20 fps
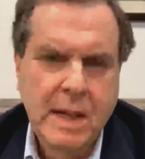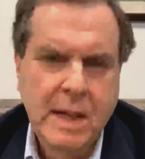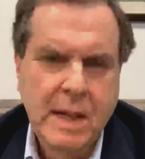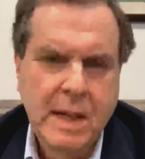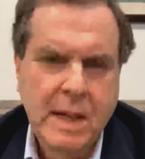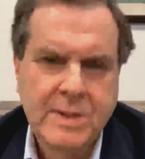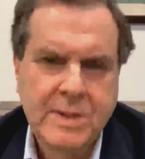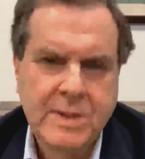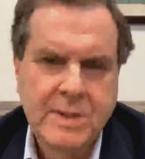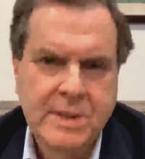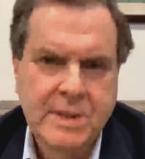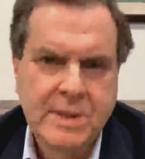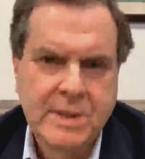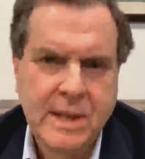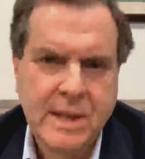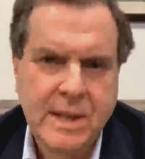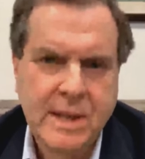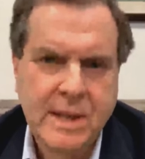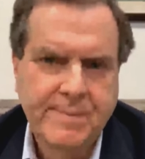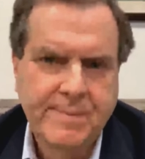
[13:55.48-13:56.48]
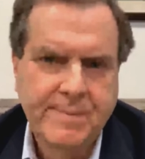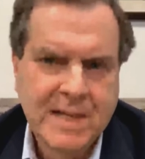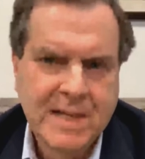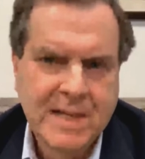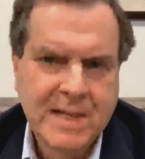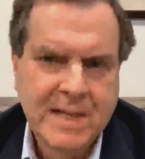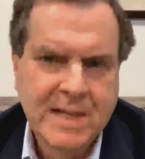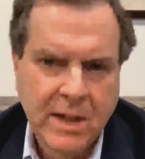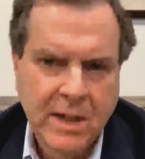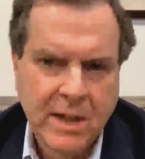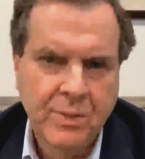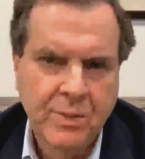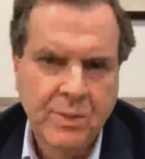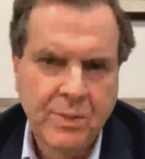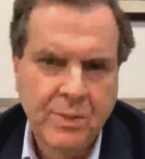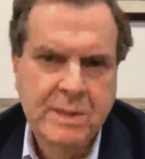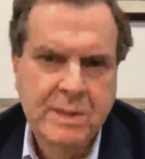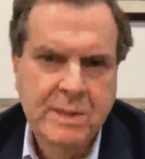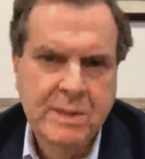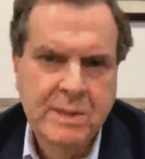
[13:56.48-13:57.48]
is the
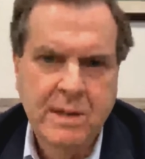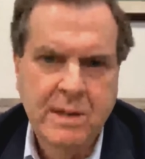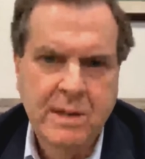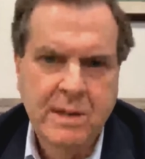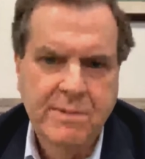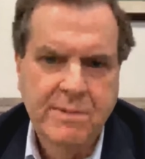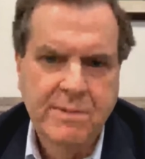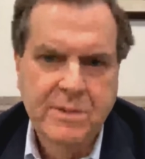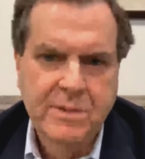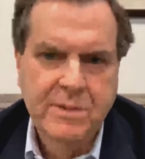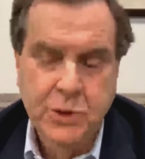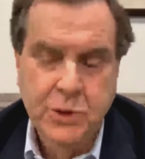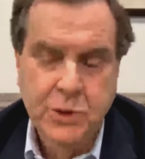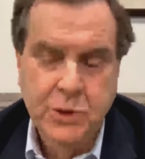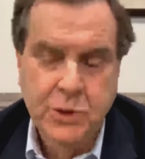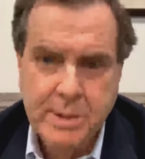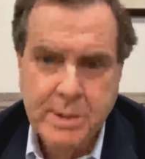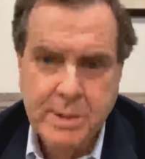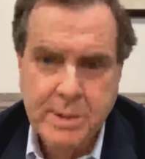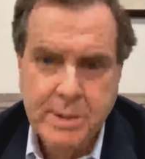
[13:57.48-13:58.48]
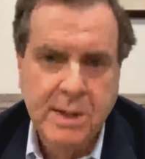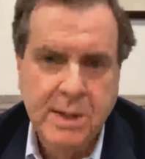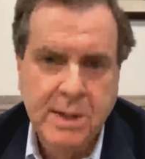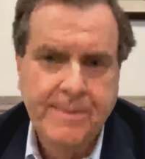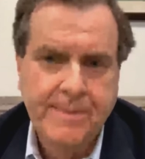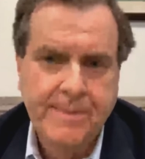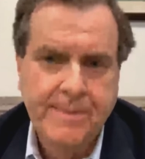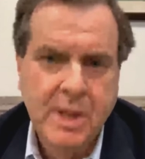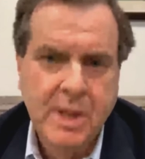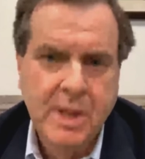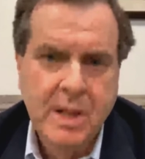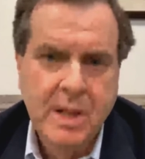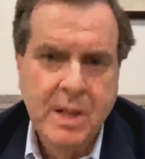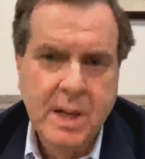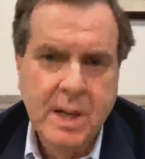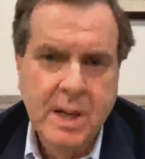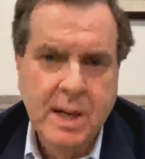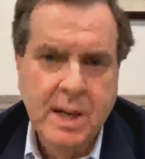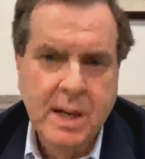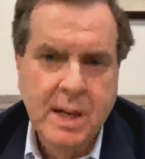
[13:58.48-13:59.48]
accelerant of social media
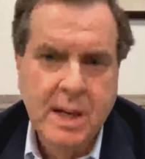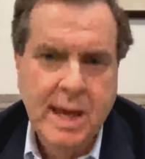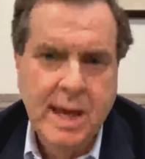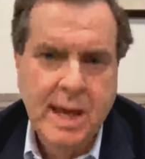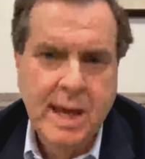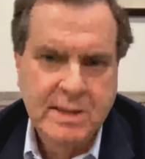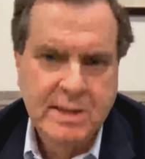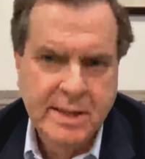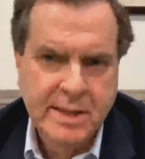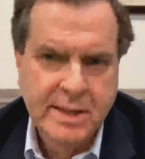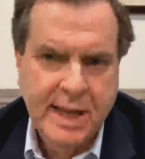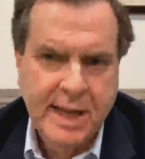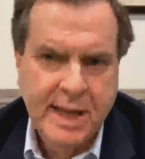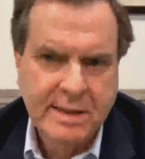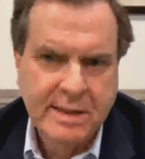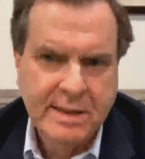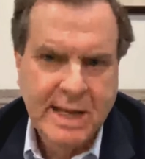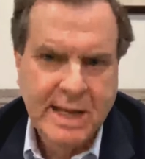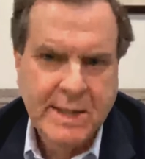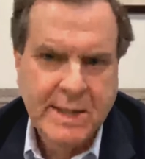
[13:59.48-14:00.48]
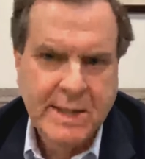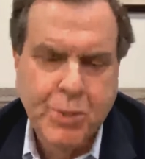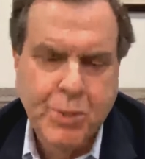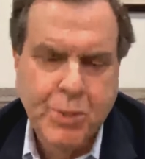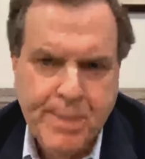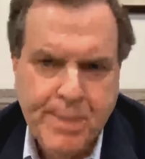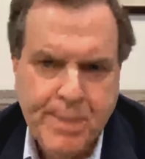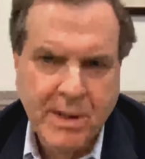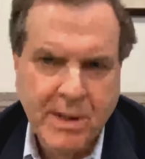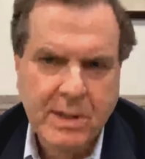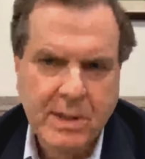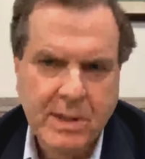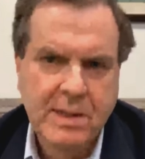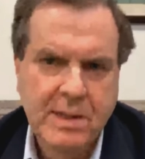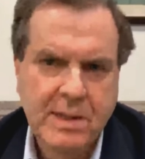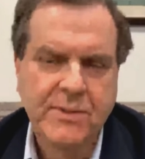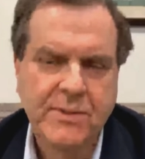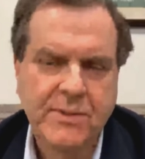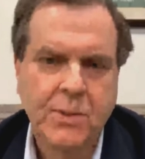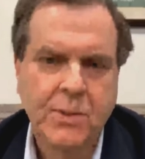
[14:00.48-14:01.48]
as a propellant,
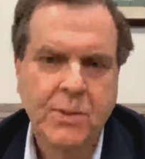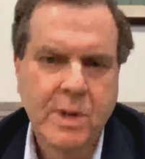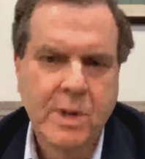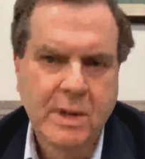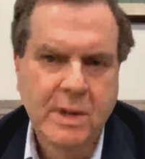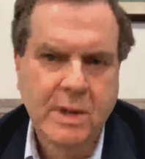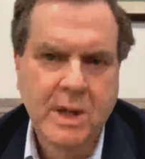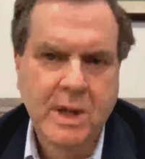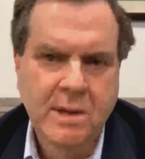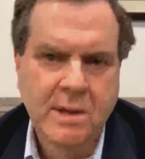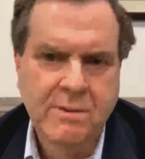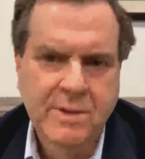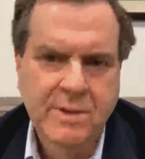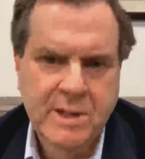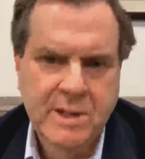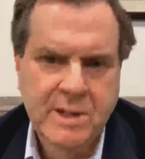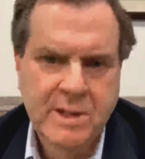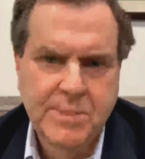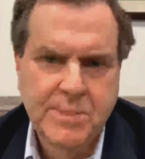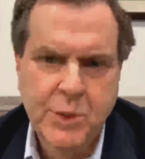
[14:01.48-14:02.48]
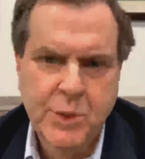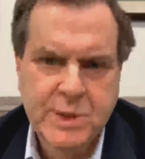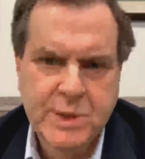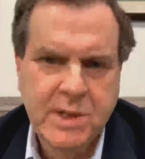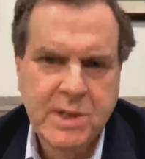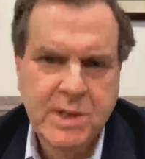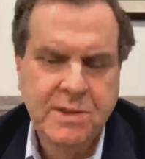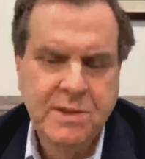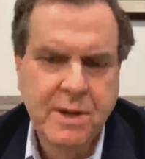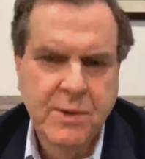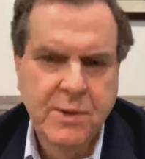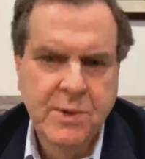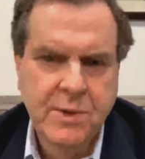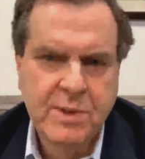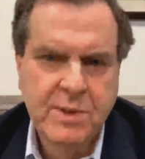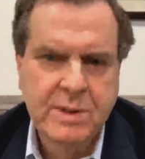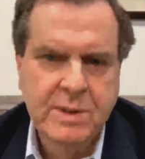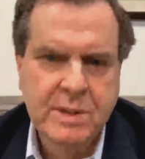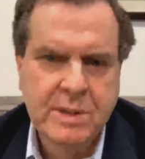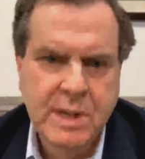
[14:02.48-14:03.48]
if you will, of conspiracy
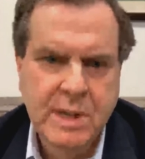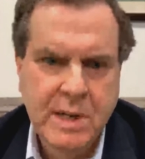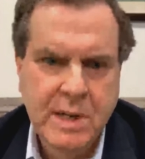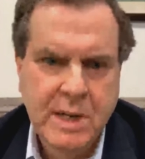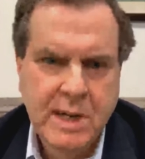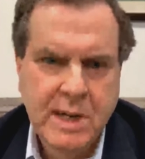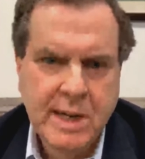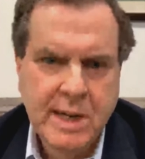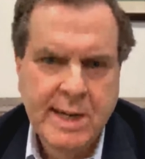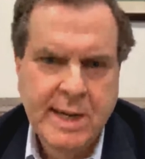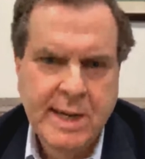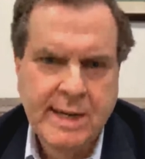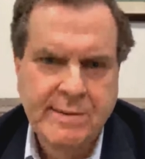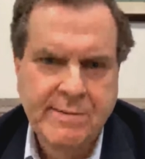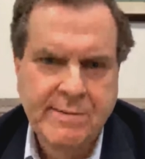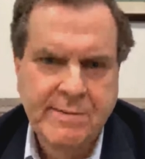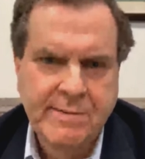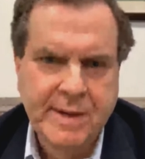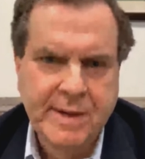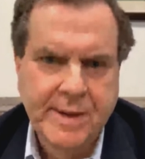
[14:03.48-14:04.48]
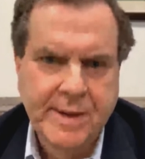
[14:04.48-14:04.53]
theories, of